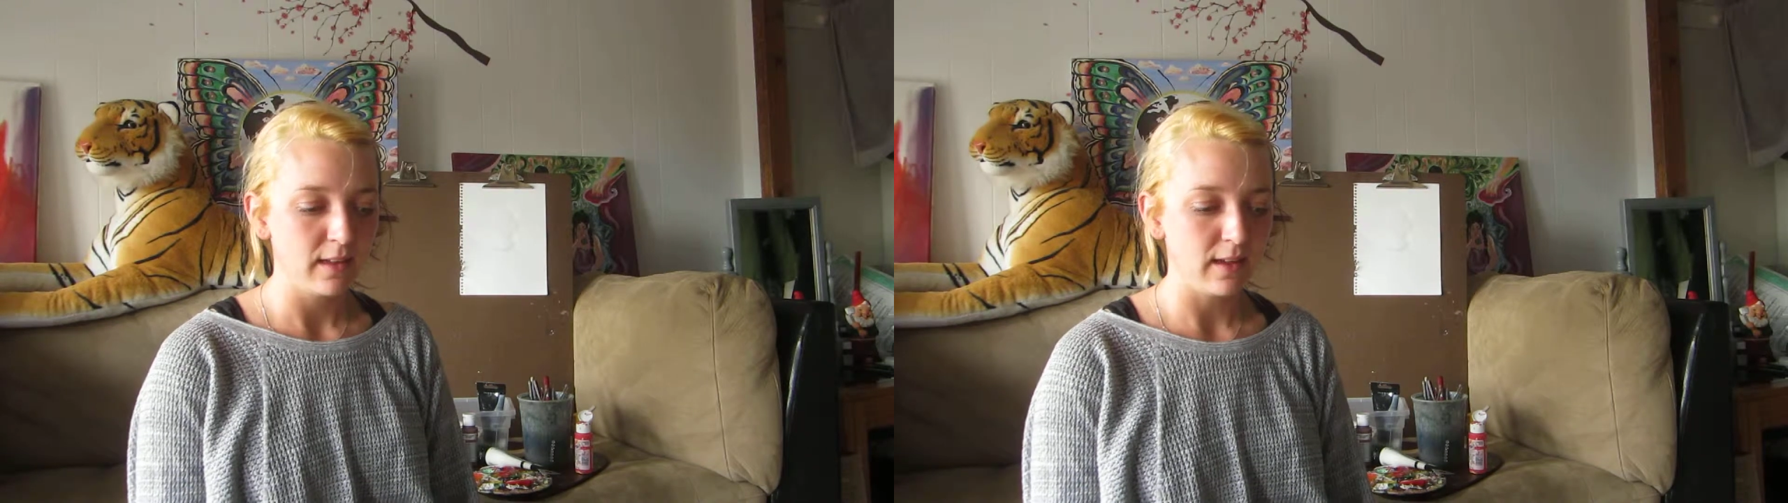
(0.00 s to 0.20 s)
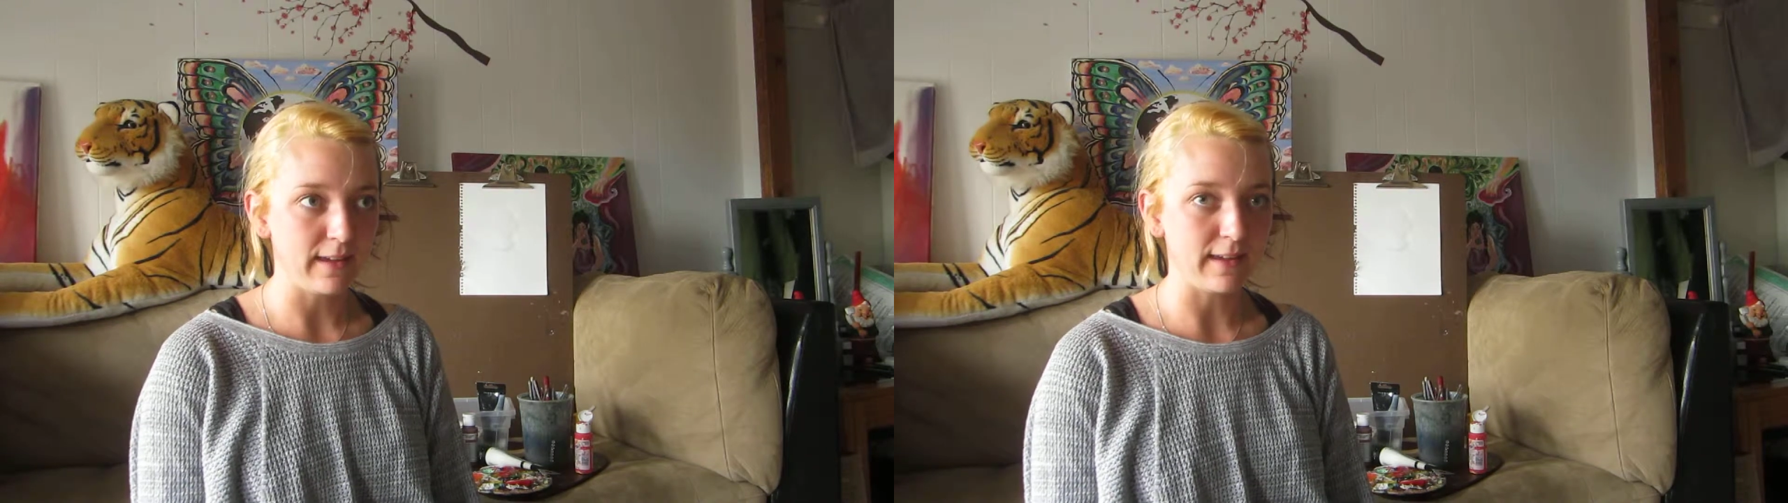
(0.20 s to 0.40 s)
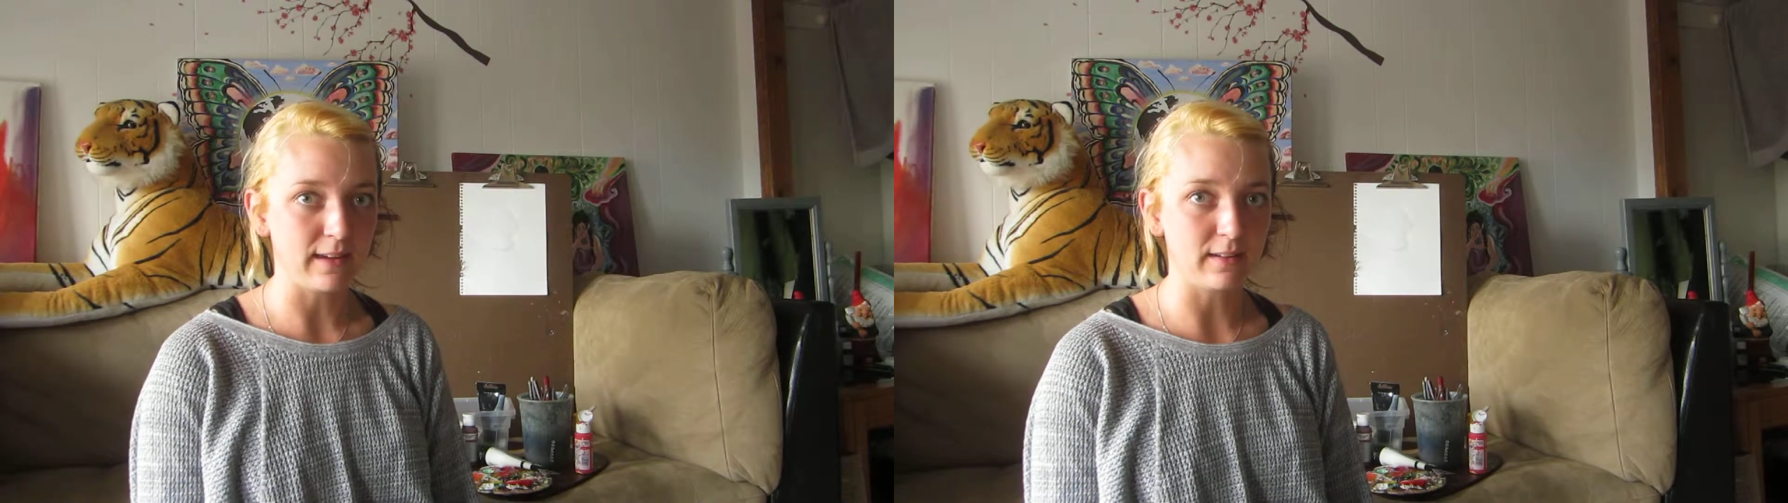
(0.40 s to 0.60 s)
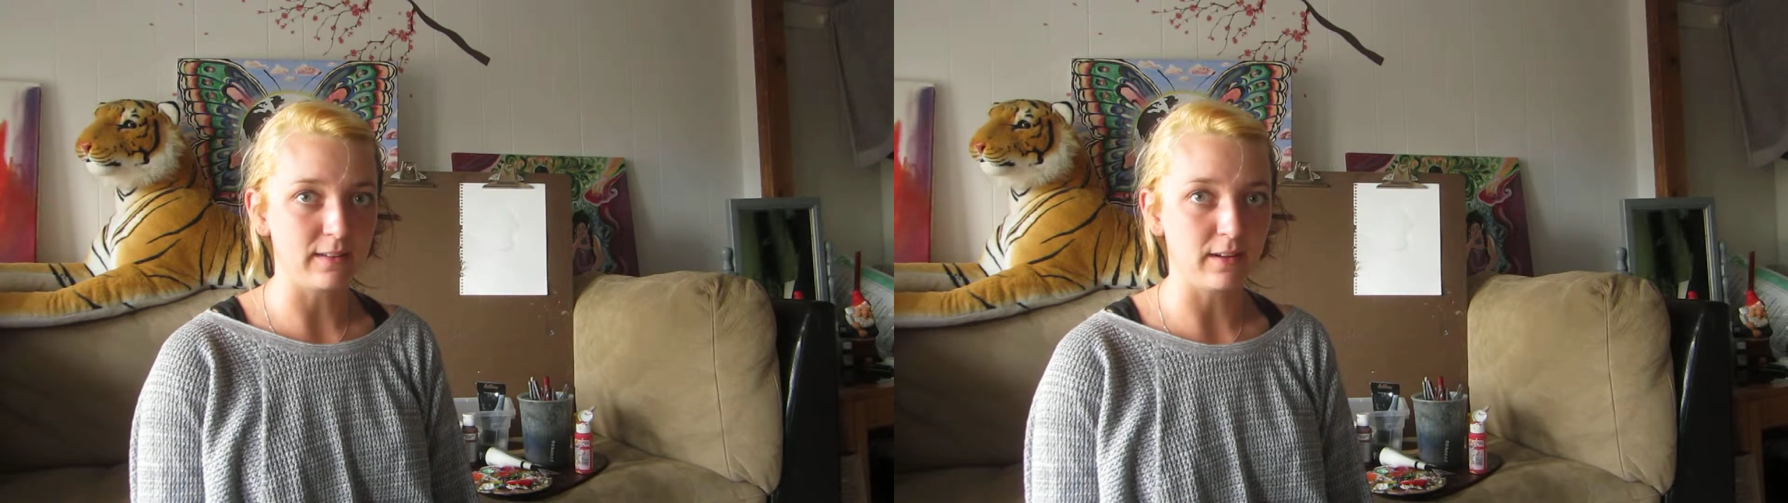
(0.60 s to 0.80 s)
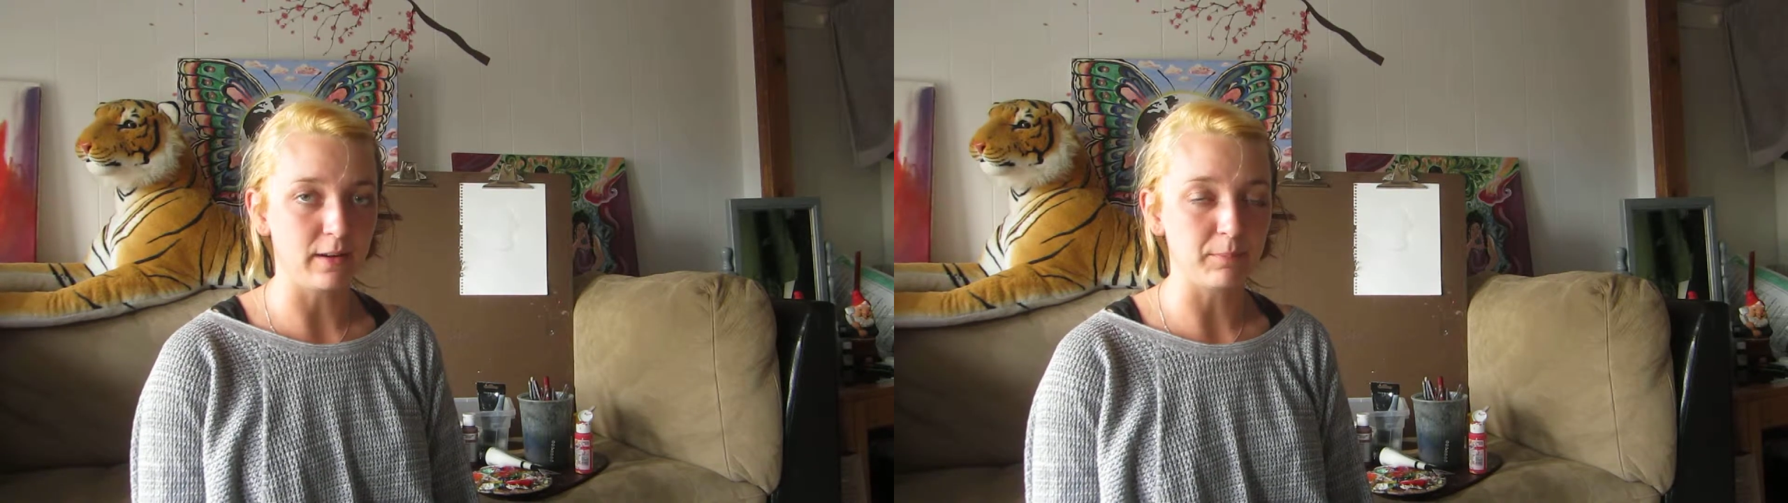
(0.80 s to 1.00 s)

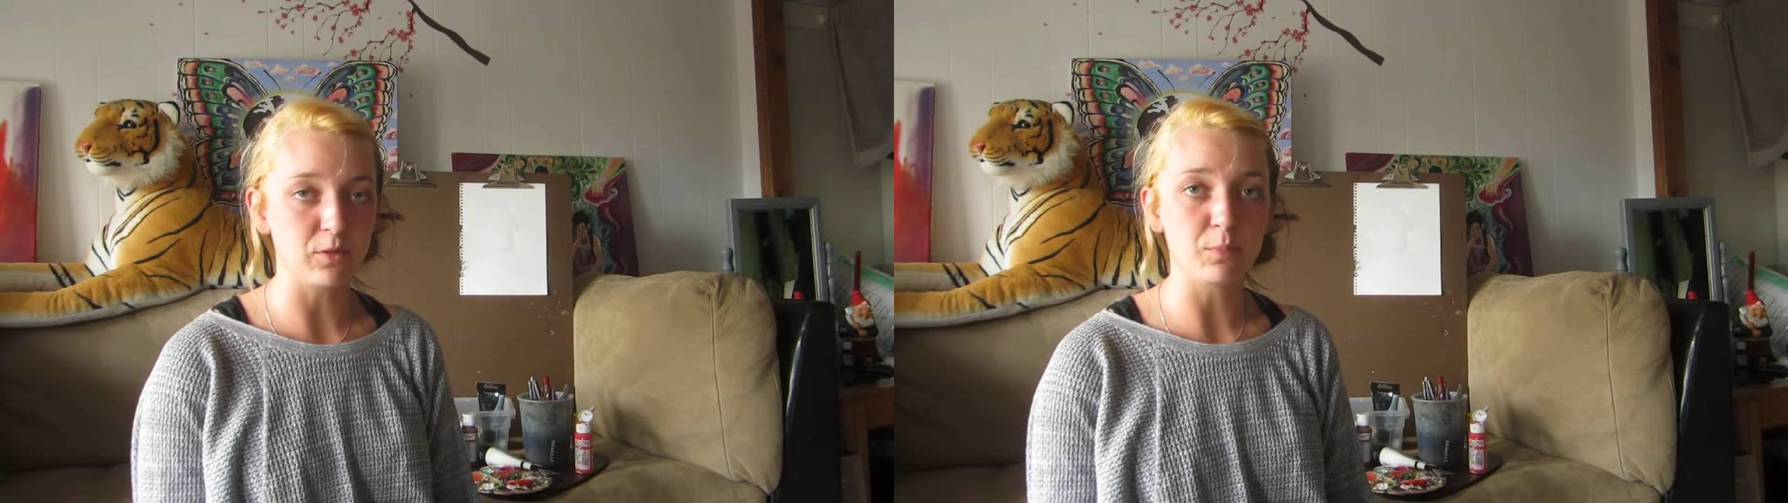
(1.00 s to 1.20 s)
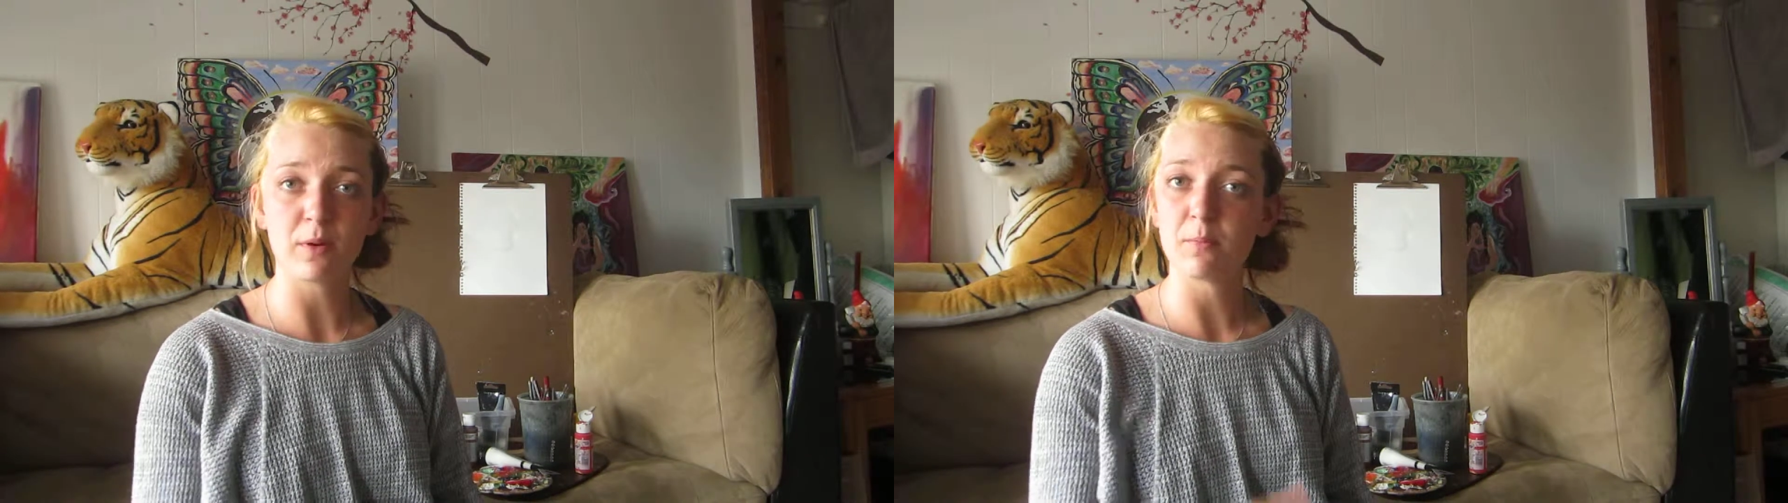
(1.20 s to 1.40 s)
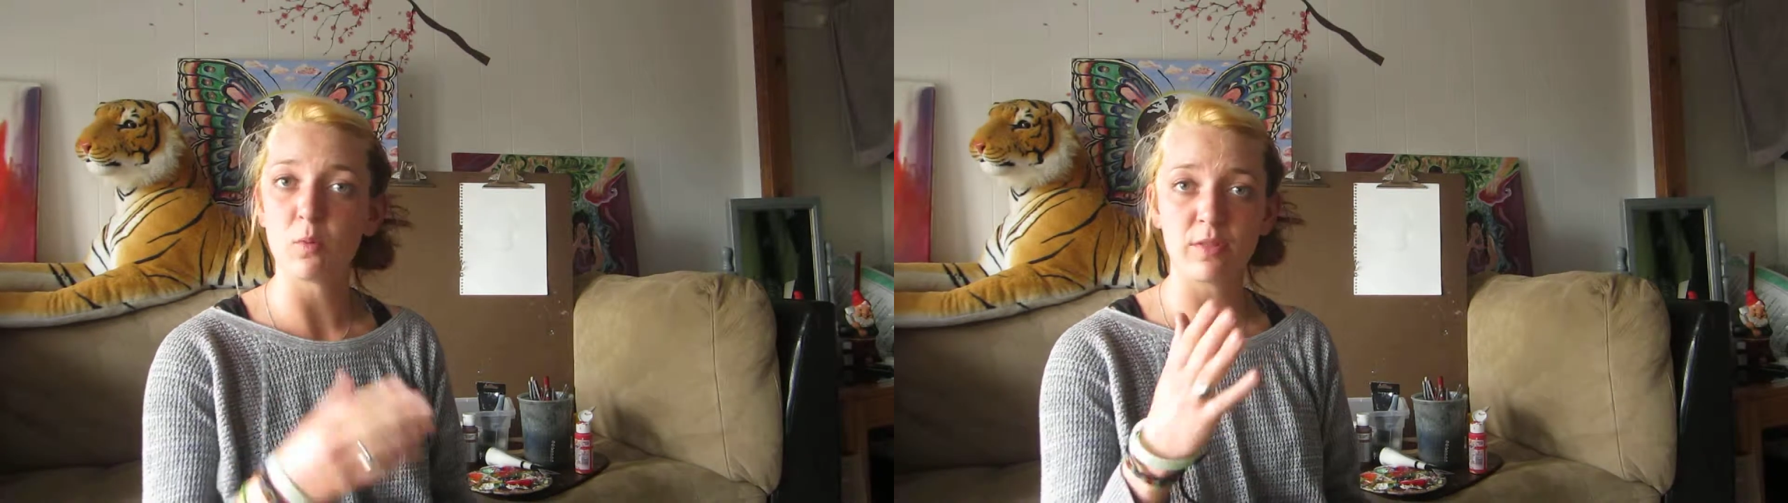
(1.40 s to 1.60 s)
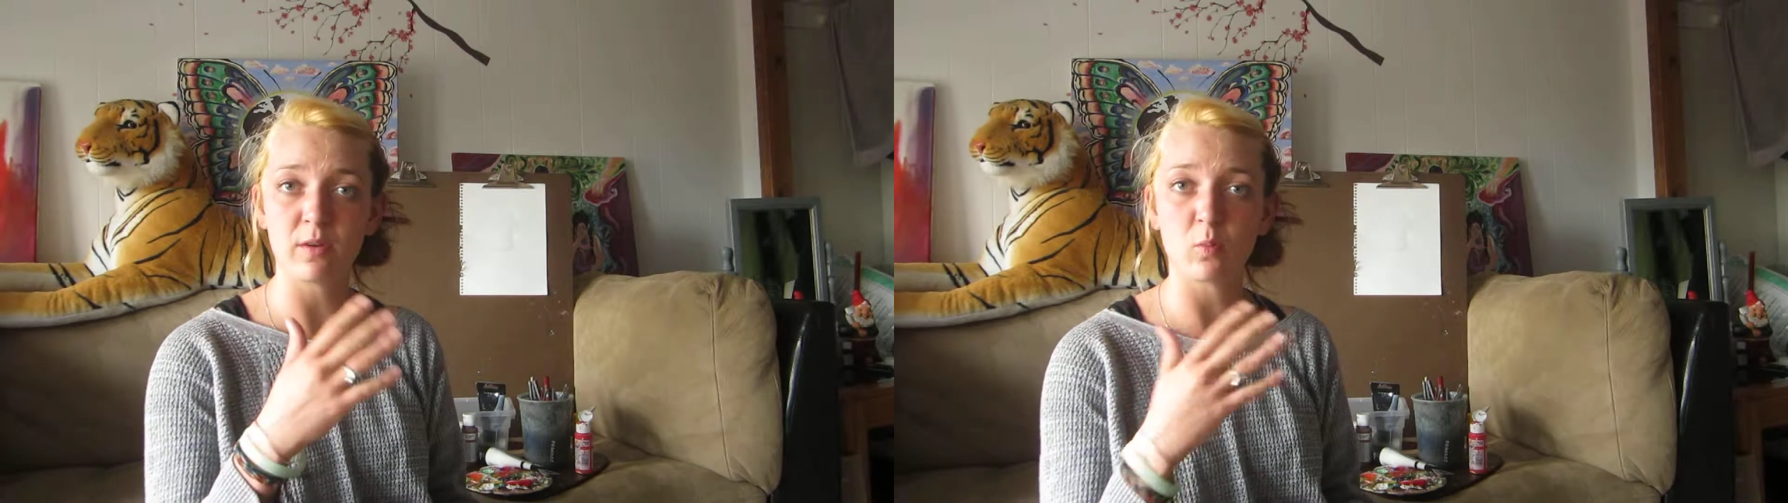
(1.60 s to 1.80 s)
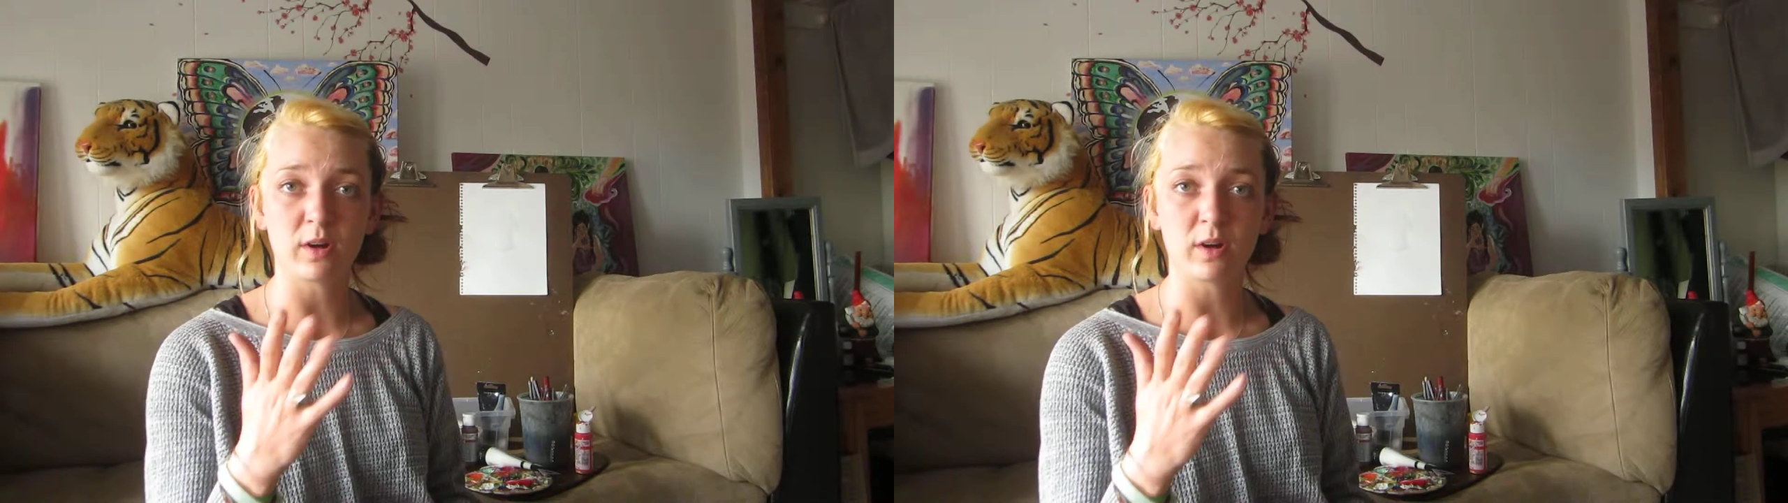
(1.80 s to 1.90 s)
And you put more than